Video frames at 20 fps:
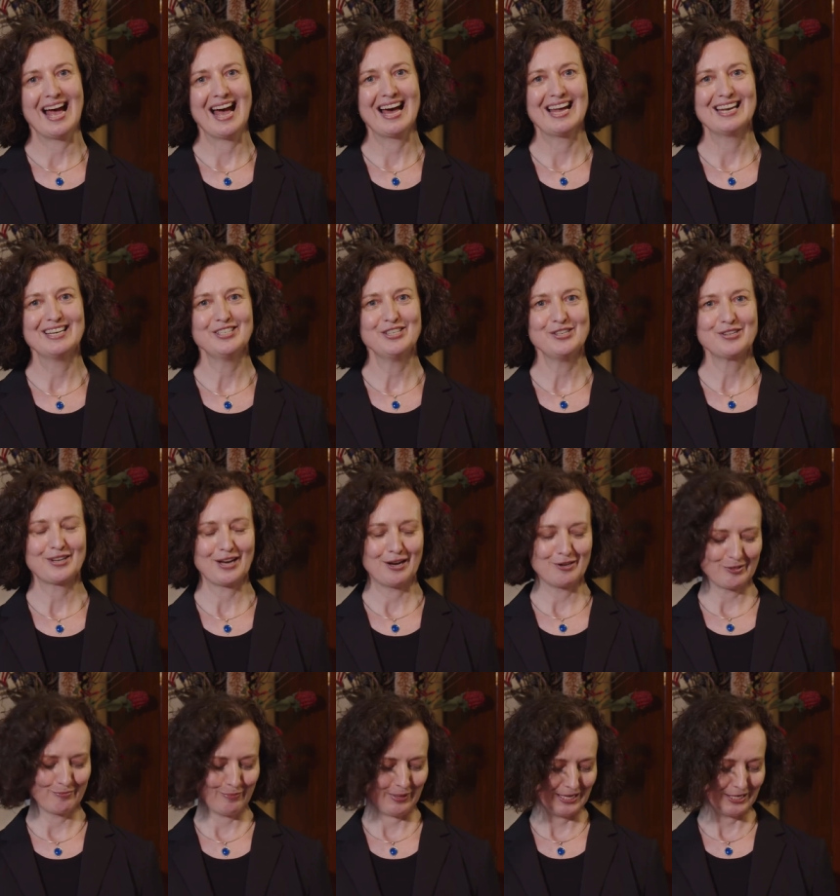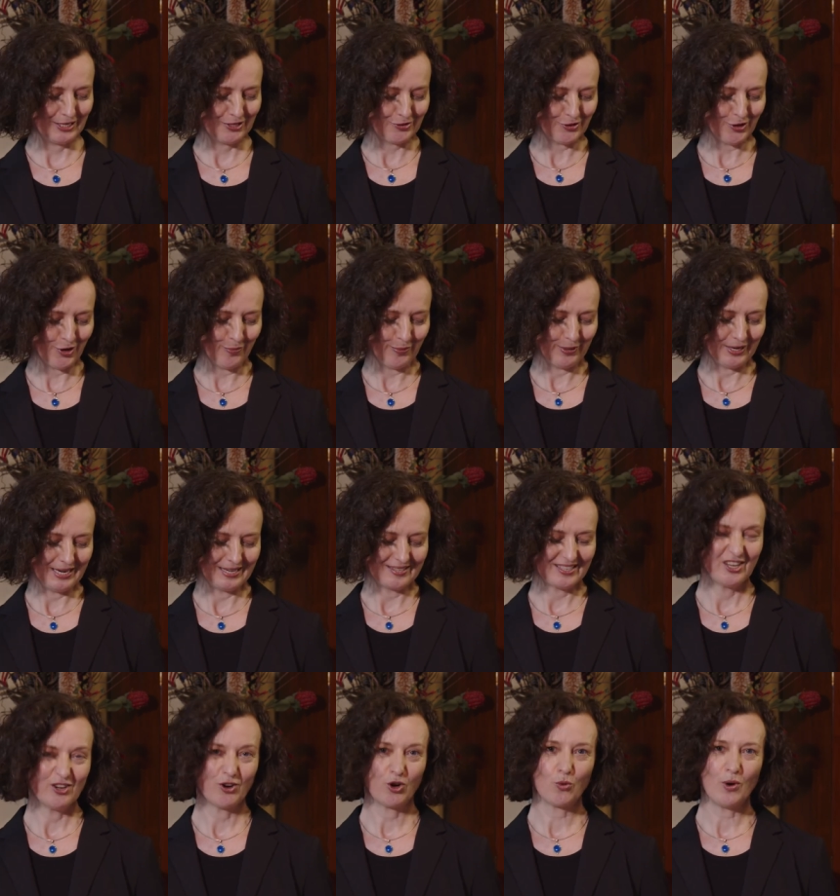and you go to buy
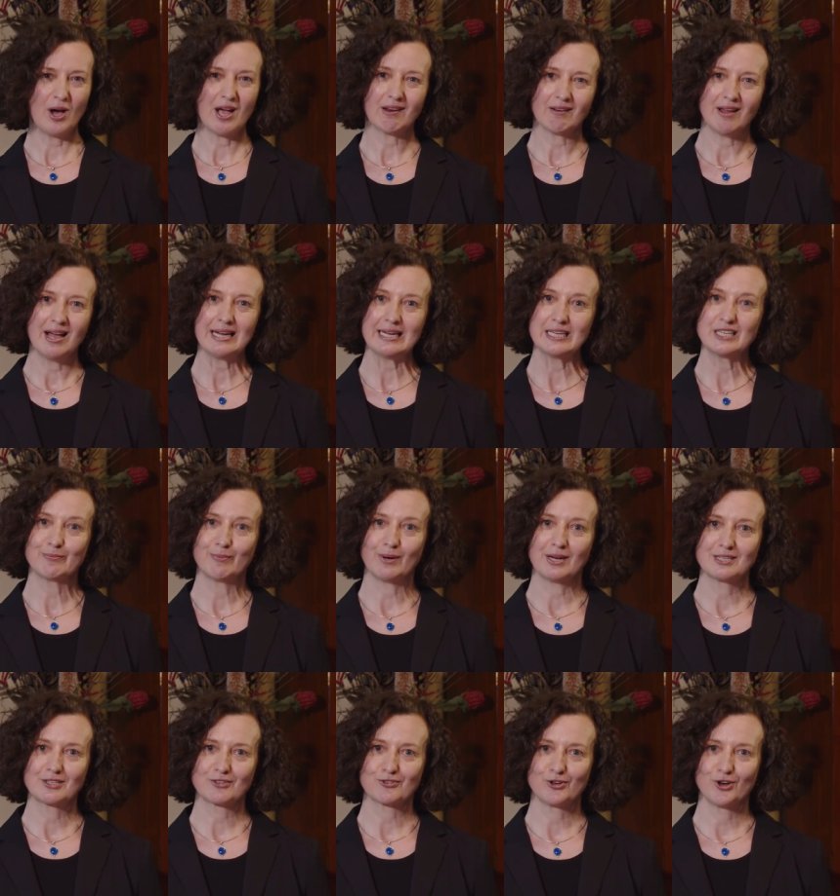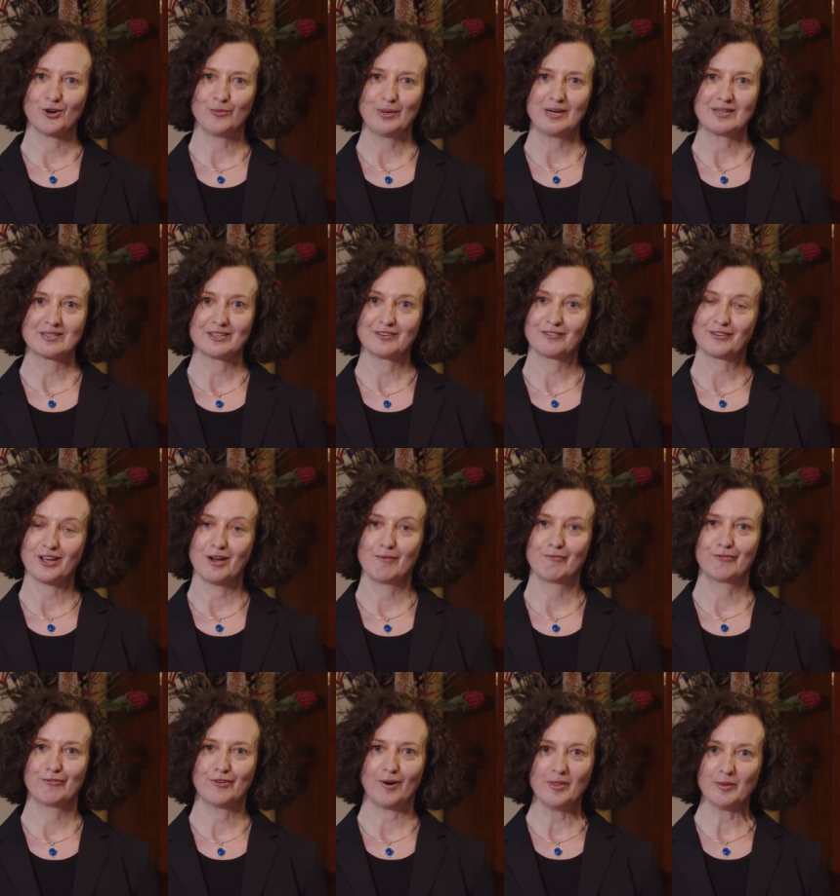strawberries, you're quite likely to buy strawberries that have come
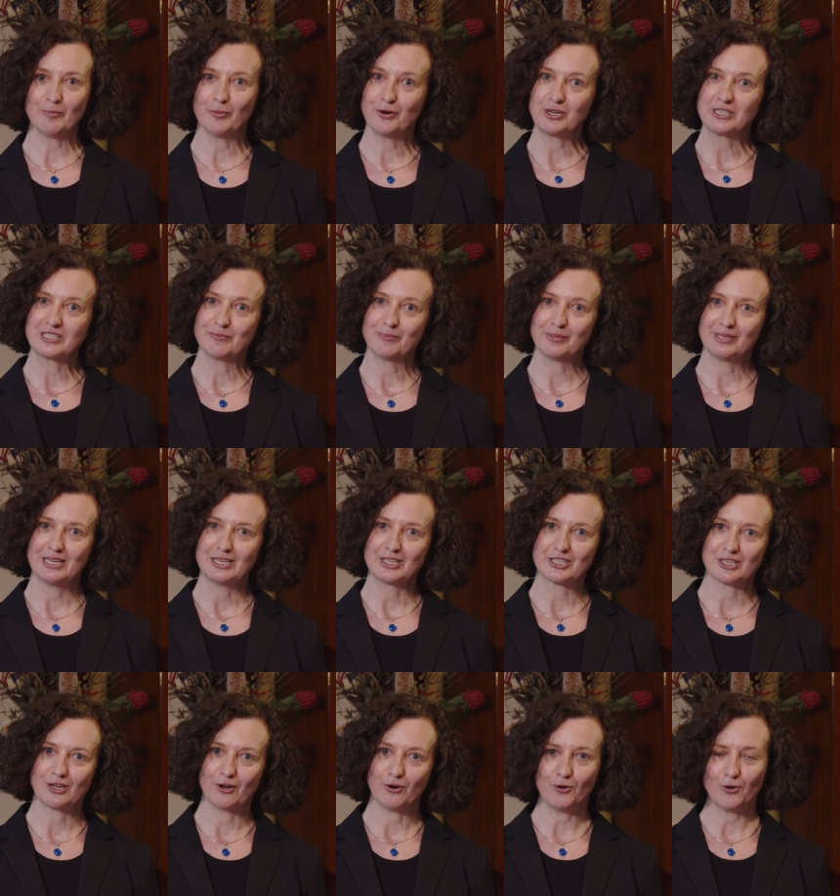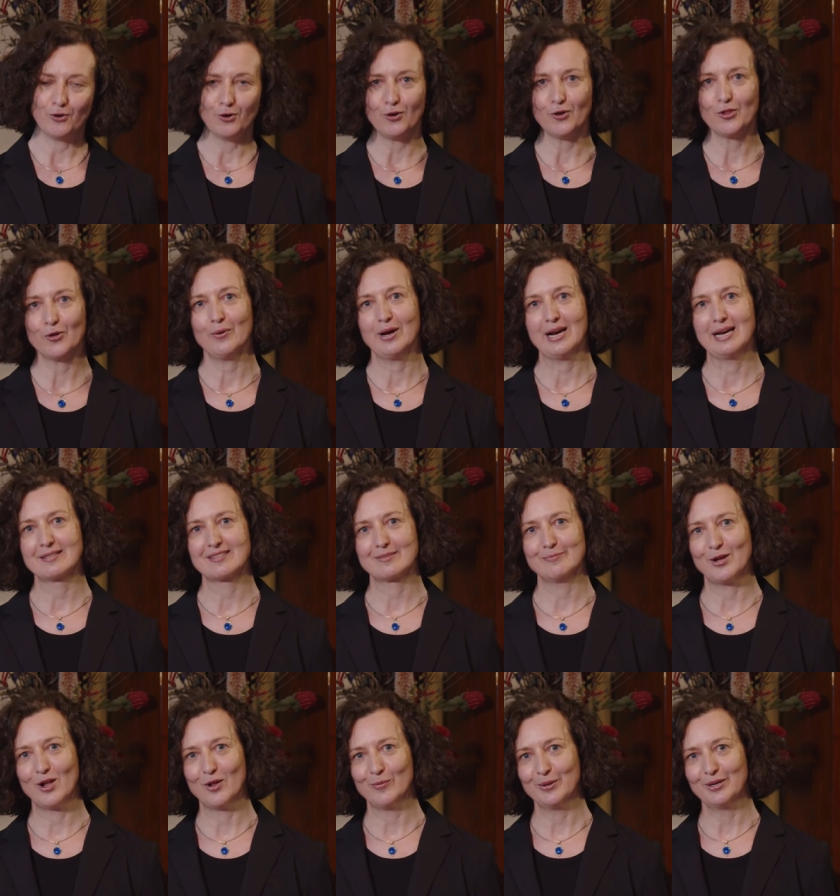from the Mornington Peninsula all the way into
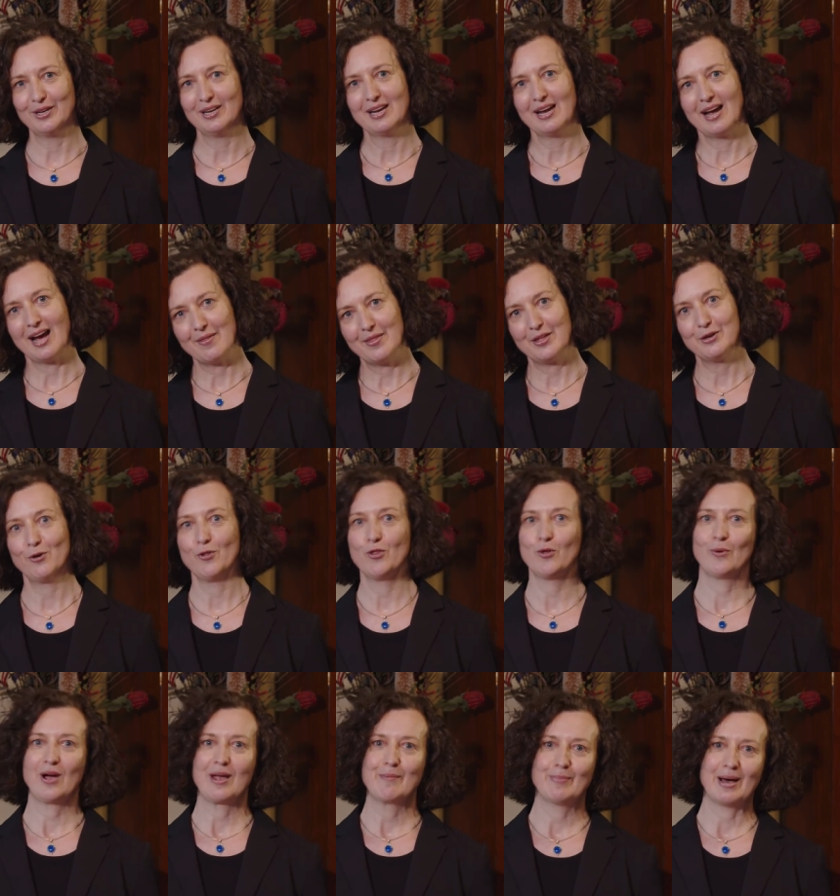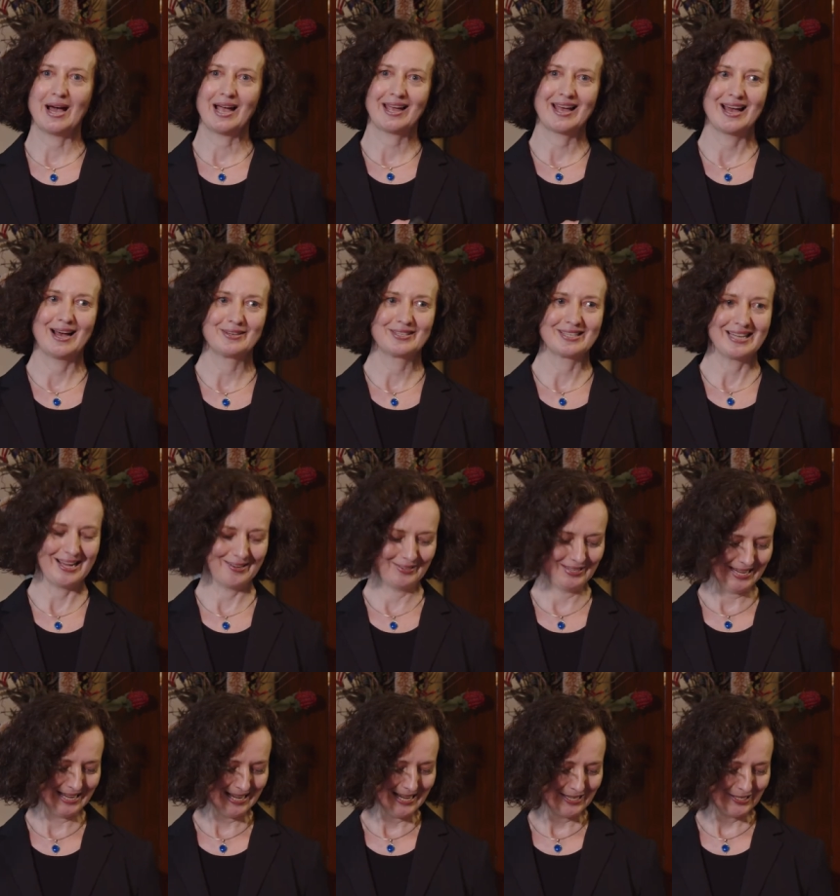Melbourne and then all the way back out down
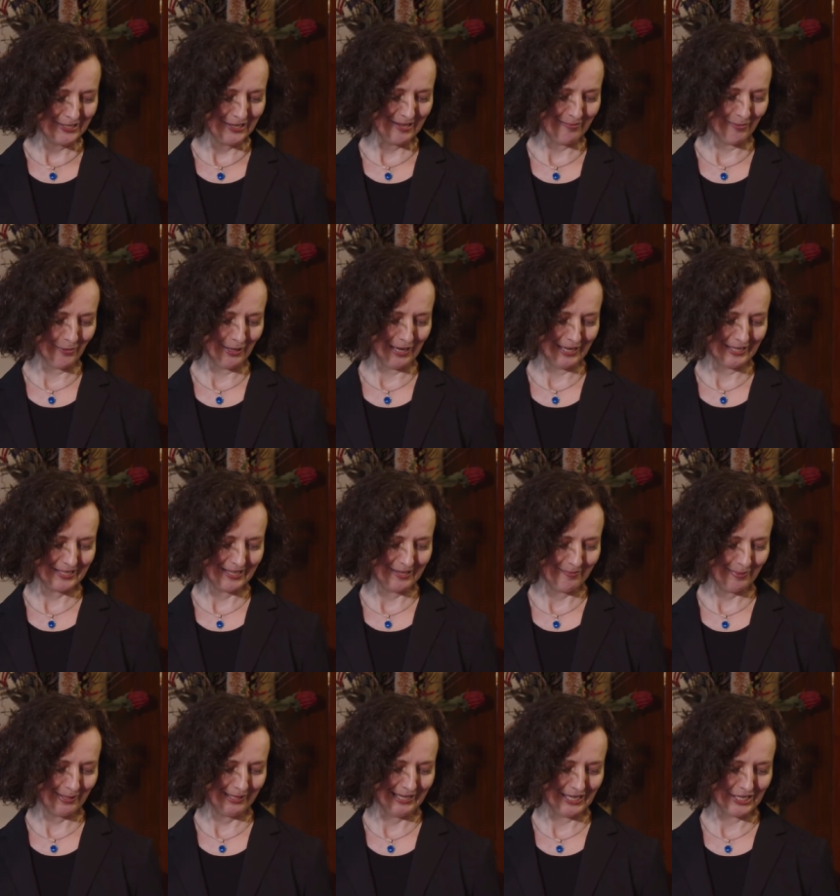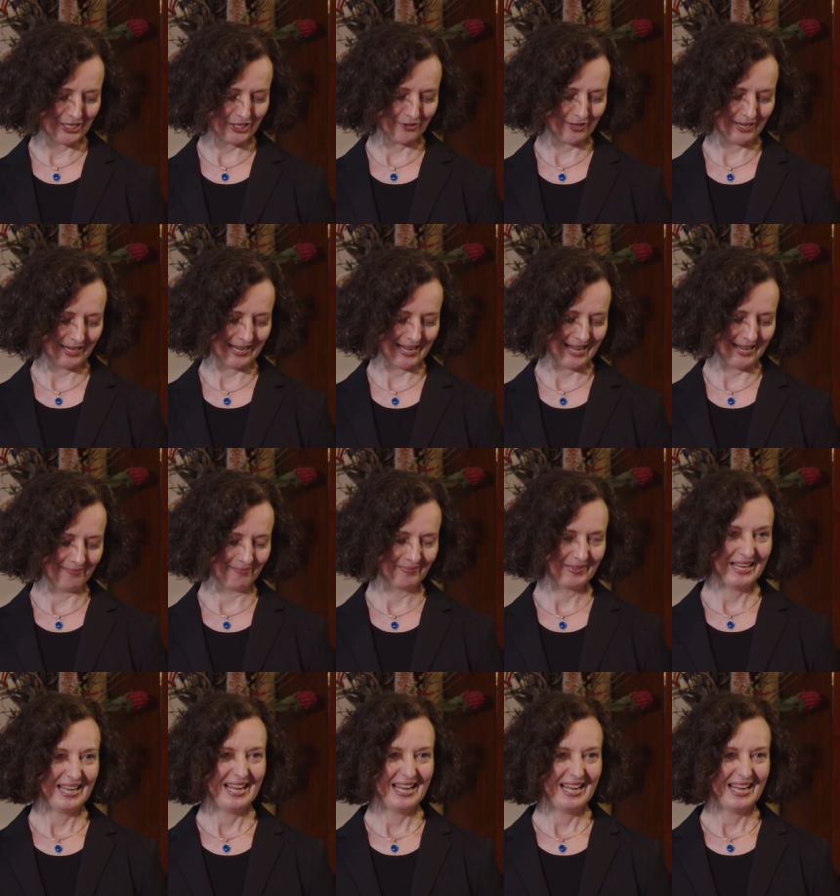to the Mornington Peninsula again.